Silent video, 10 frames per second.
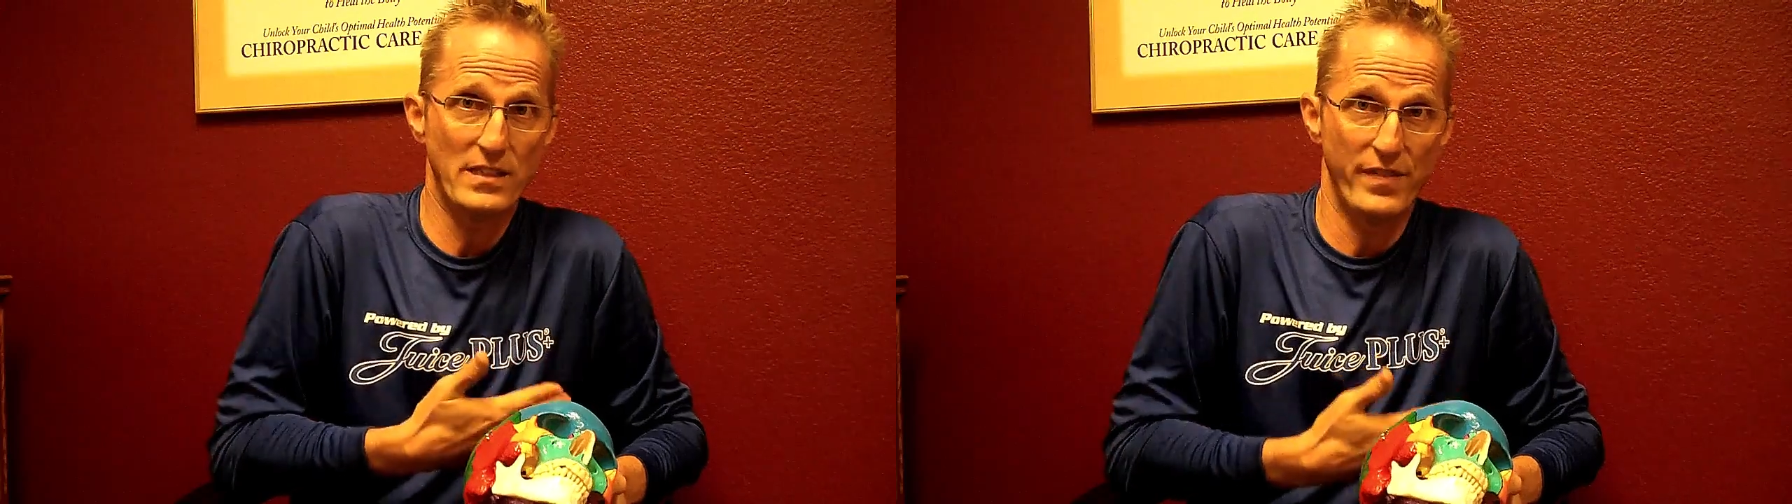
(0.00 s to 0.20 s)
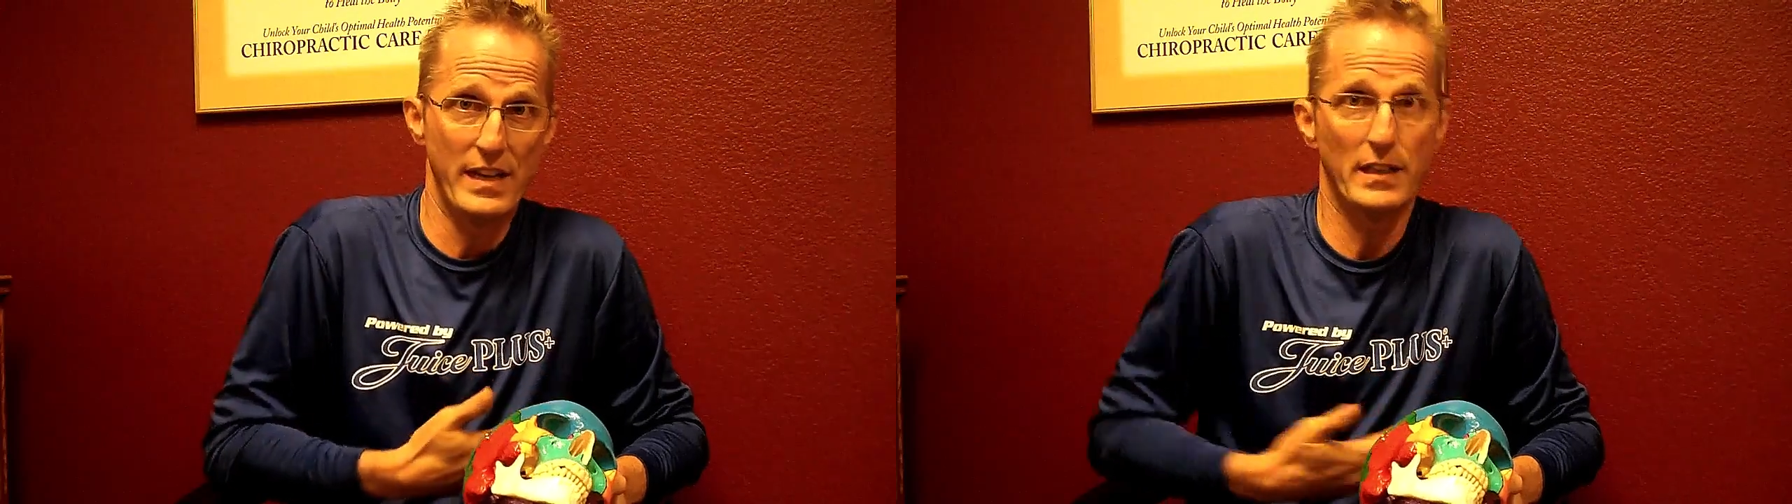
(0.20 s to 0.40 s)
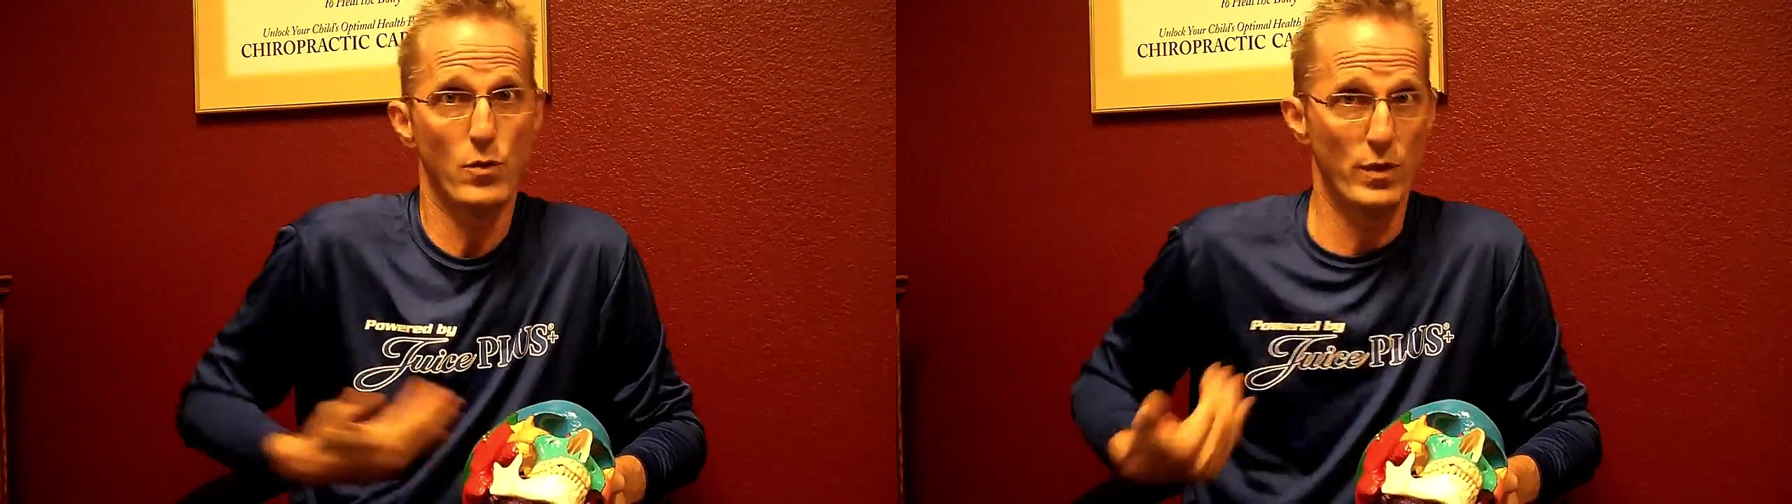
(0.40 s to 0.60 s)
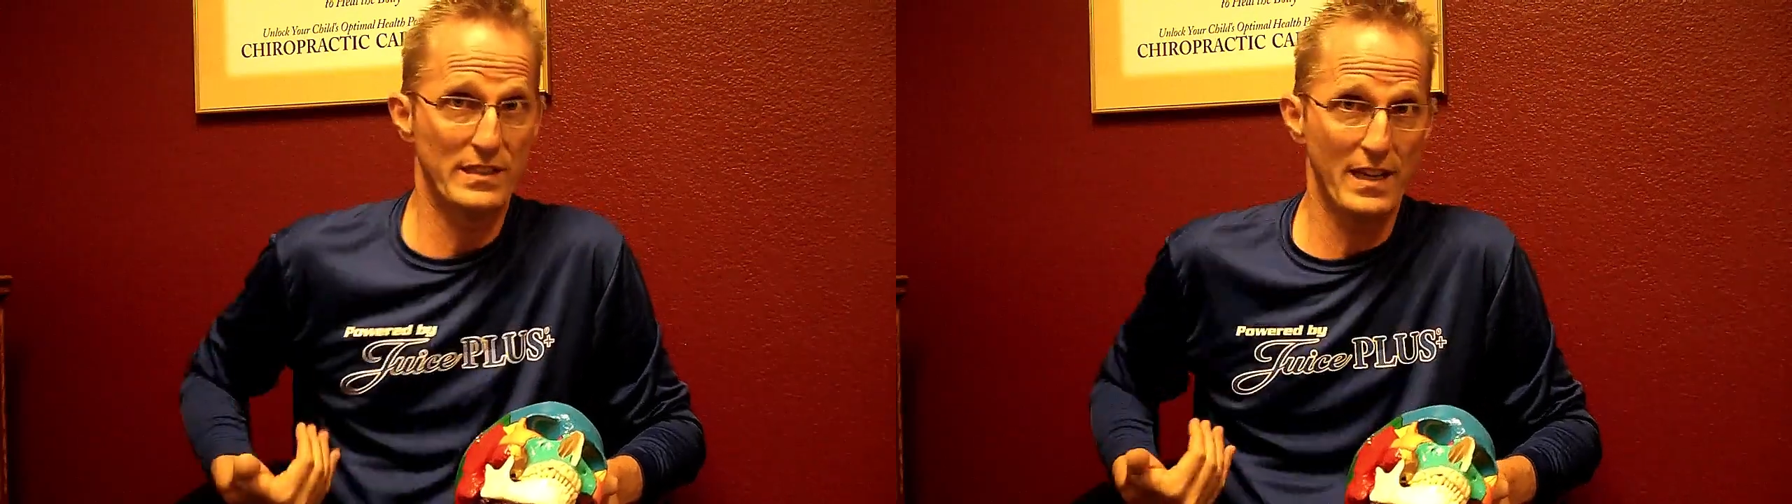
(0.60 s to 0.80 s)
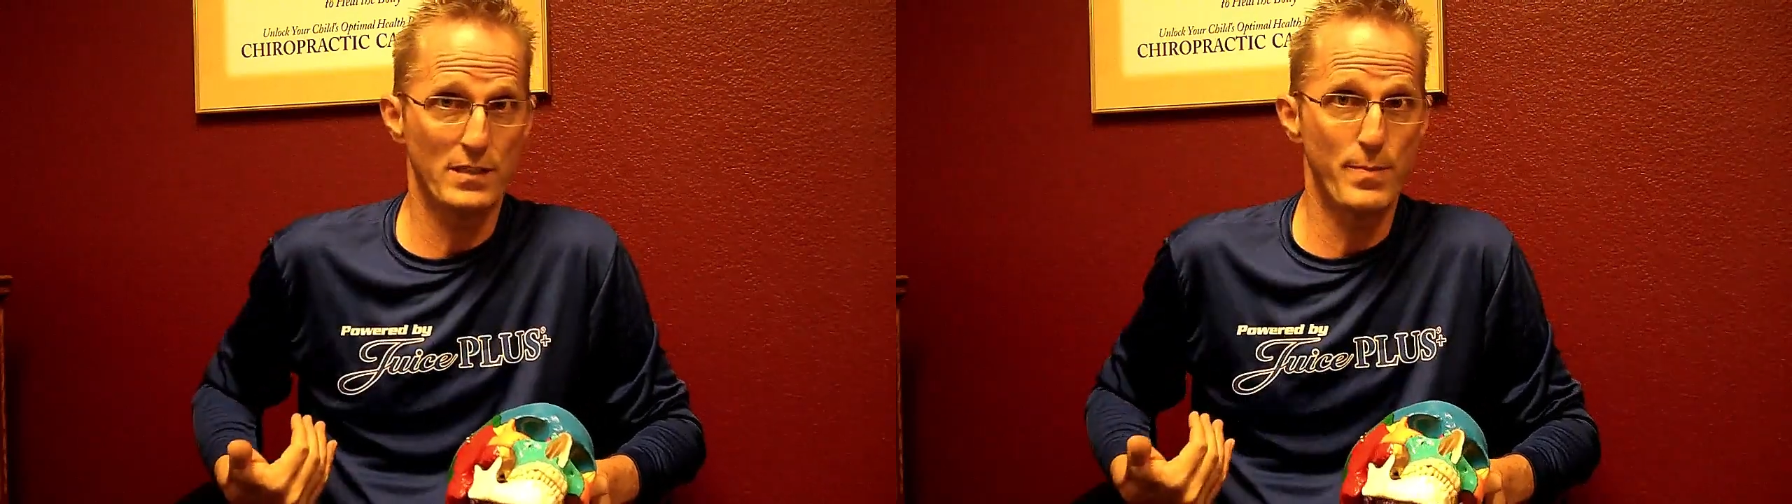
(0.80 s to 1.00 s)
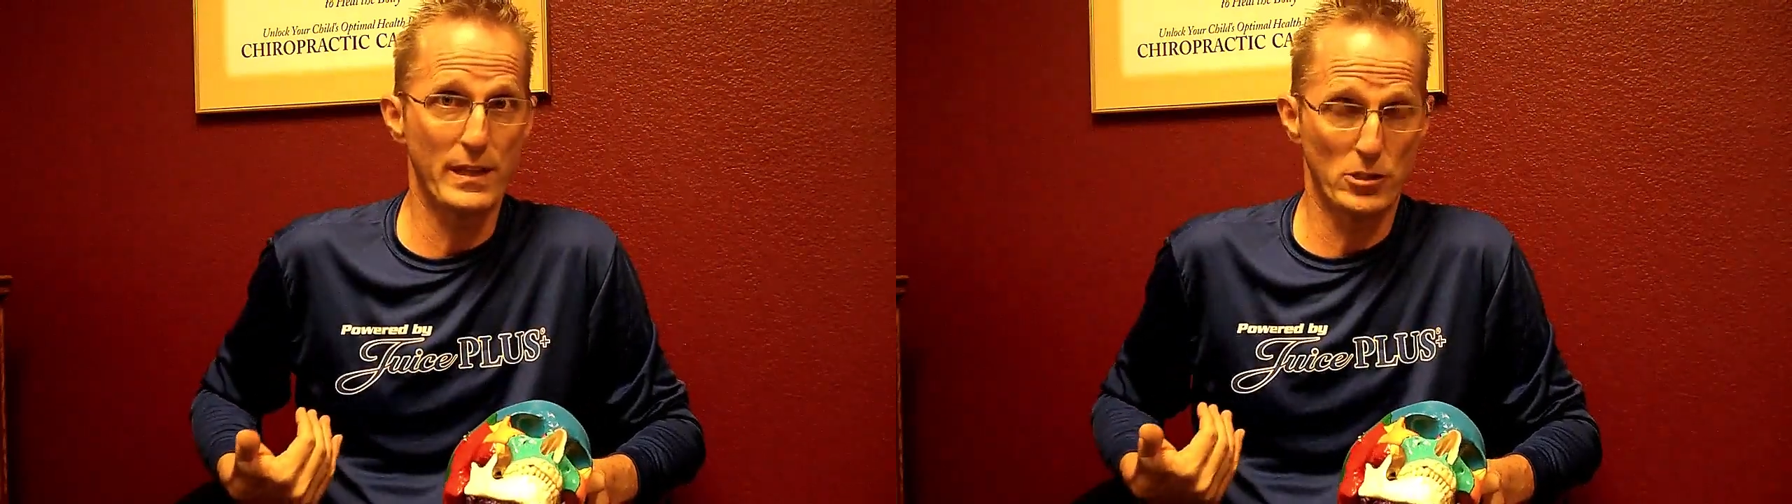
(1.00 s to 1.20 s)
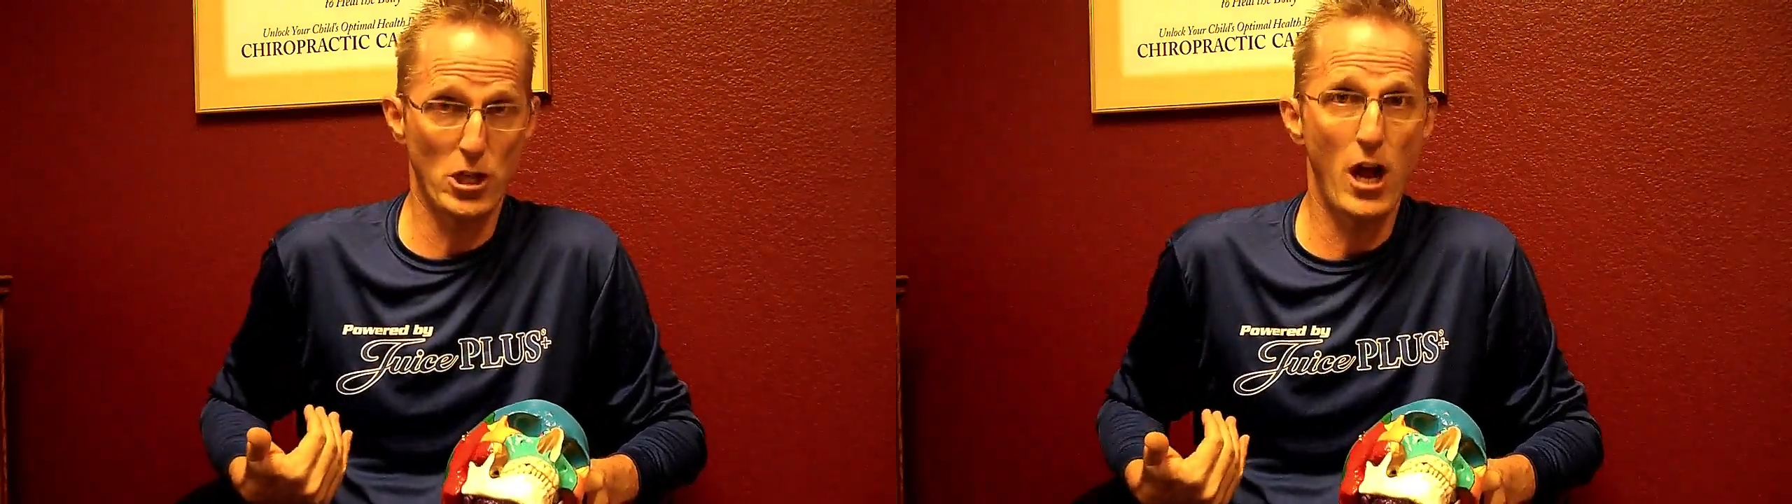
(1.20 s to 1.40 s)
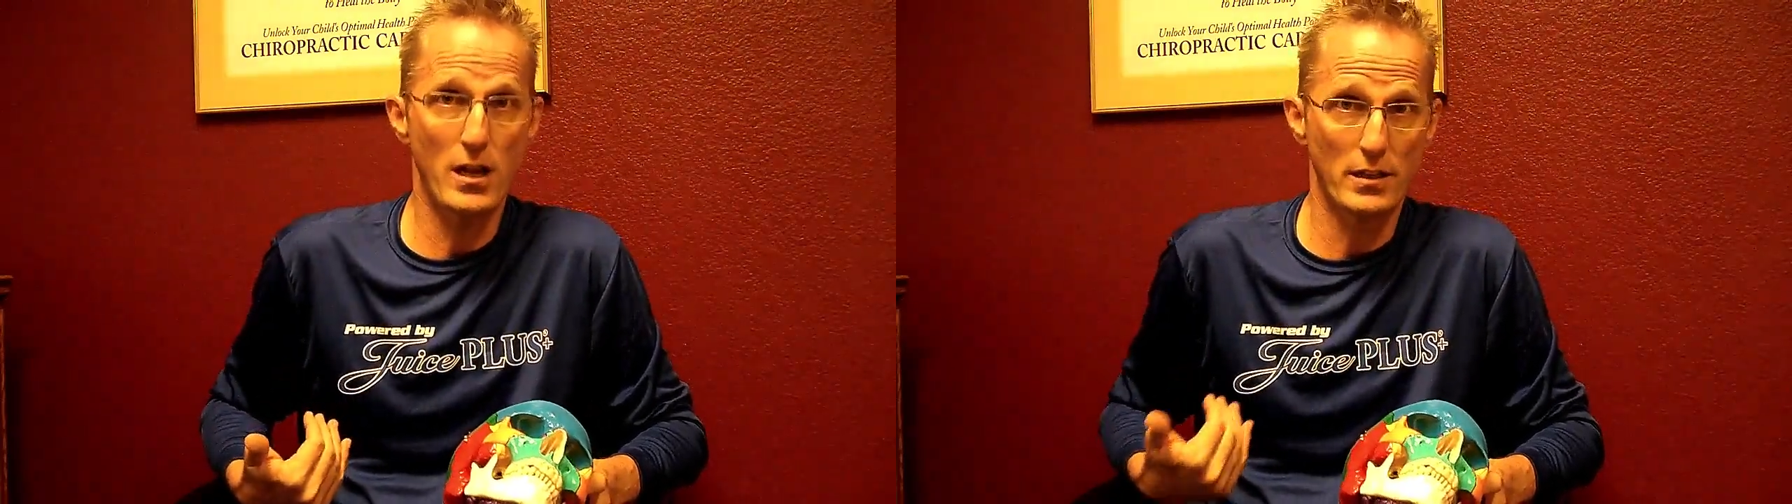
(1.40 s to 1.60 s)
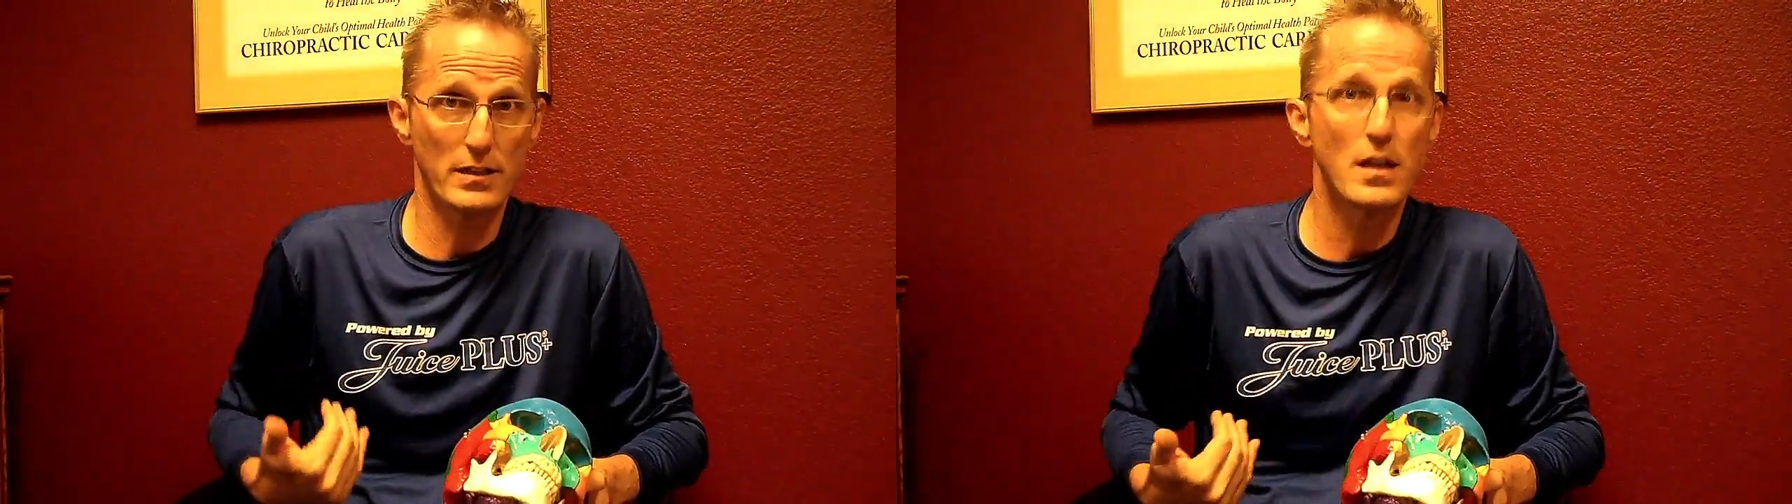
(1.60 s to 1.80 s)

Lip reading: vanilla and one side makes chocolate.